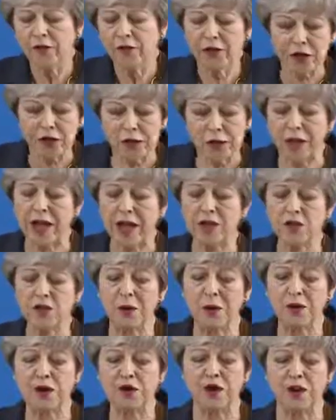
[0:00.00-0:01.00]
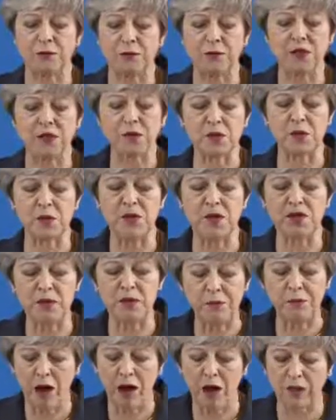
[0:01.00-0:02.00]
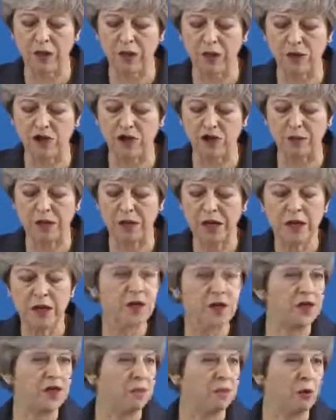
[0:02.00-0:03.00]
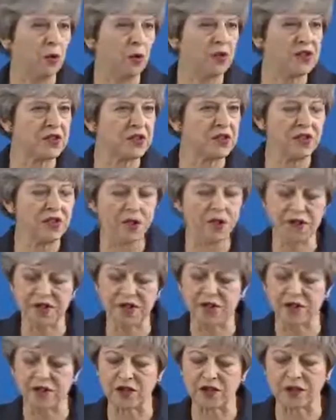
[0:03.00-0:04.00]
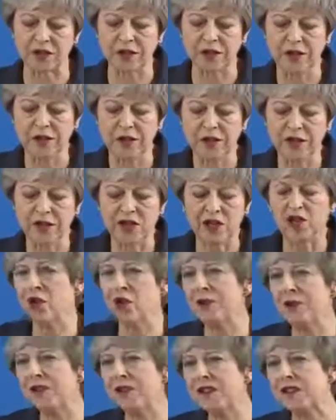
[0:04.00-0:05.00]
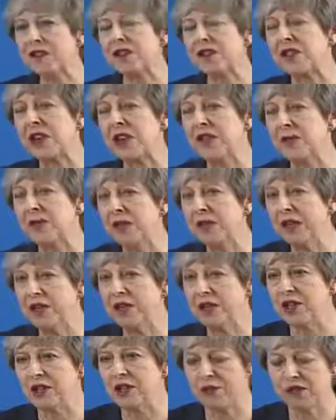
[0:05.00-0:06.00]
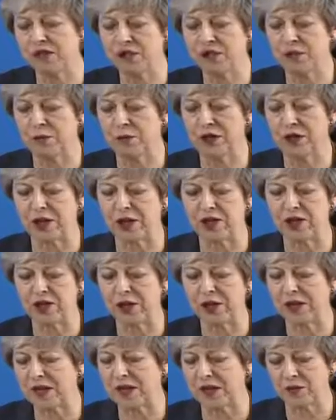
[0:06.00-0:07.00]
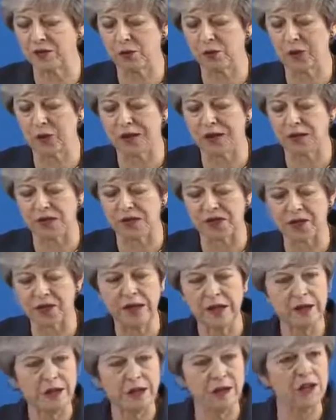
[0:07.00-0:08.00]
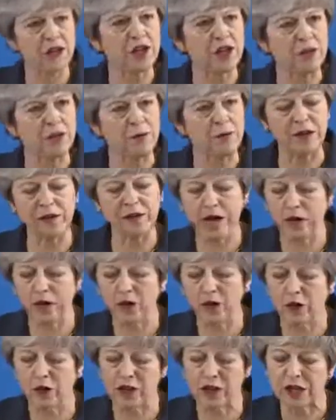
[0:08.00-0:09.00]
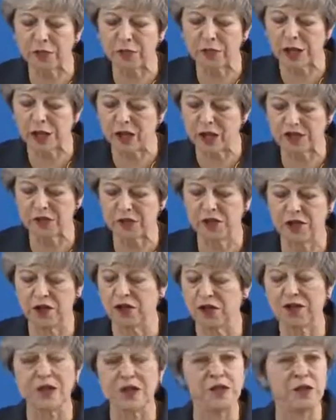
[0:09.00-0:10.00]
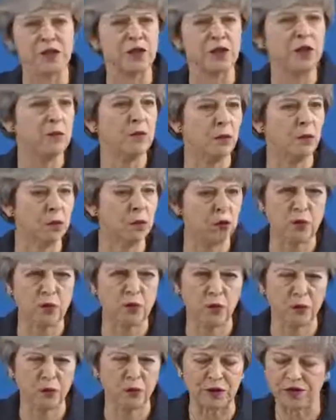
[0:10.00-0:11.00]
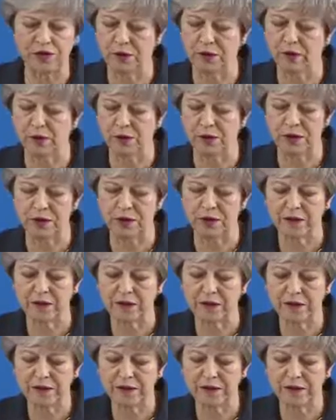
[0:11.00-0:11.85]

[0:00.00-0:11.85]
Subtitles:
The UK and Welsh governments worked in partnership to support the steel sector, ensuring the sustainability of steel production in South Wales and keeping the iconic blast furnaces at Port Talbot open.